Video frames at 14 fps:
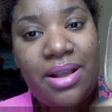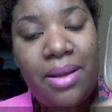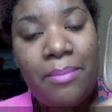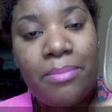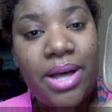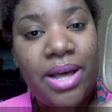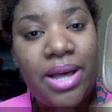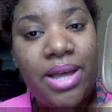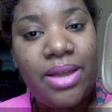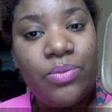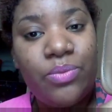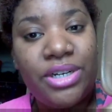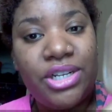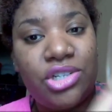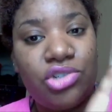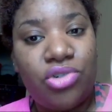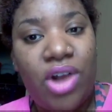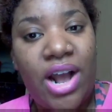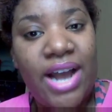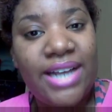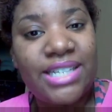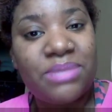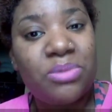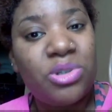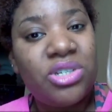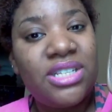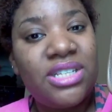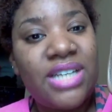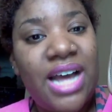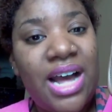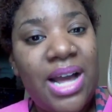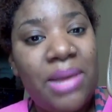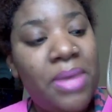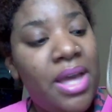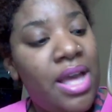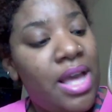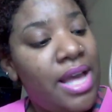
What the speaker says: but when it dries, most of the time,